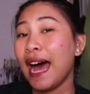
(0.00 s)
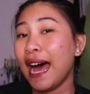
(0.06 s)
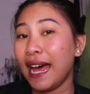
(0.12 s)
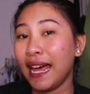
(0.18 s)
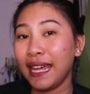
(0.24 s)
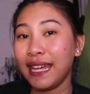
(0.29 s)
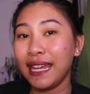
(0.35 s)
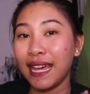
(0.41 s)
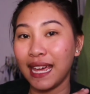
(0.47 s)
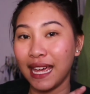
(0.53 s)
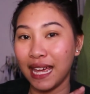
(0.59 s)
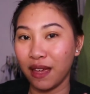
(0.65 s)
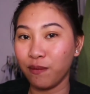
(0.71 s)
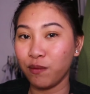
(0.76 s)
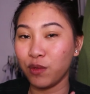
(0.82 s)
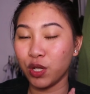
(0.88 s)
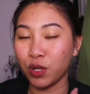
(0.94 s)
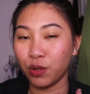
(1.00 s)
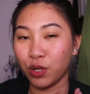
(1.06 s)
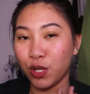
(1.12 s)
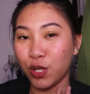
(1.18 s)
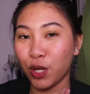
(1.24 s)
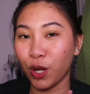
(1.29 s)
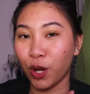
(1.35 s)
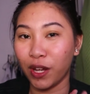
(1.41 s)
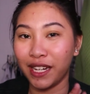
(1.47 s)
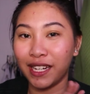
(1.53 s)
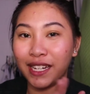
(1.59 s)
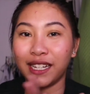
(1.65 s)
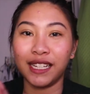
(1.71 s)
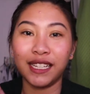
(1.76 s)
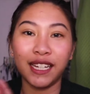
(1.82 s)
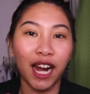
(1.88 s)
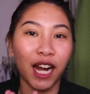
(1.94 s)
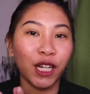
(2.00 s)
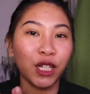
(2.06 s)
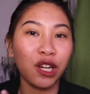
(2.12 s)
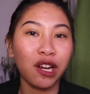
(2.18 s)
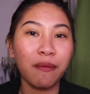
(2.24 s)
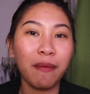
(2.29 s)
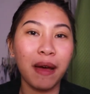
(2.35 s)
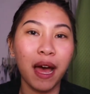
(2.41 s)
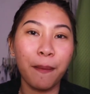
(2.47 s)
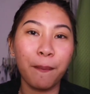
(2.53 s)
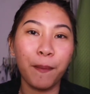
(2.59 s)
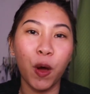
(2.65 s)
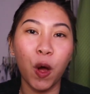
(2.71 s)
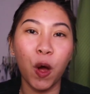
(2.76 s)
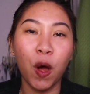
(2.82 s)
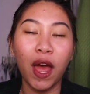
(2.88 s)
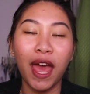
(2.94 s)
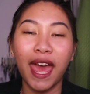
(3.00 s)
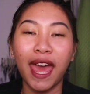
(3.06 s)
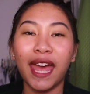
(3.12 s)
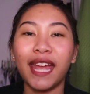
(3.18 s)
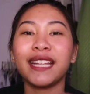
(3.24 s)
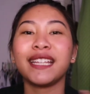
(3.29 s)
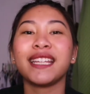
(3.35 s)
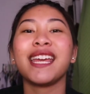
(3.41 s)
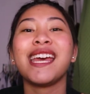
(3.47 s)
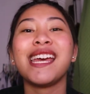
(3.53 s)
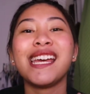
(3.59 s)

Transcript: I am Jewell Joy Gallardo Abapo, and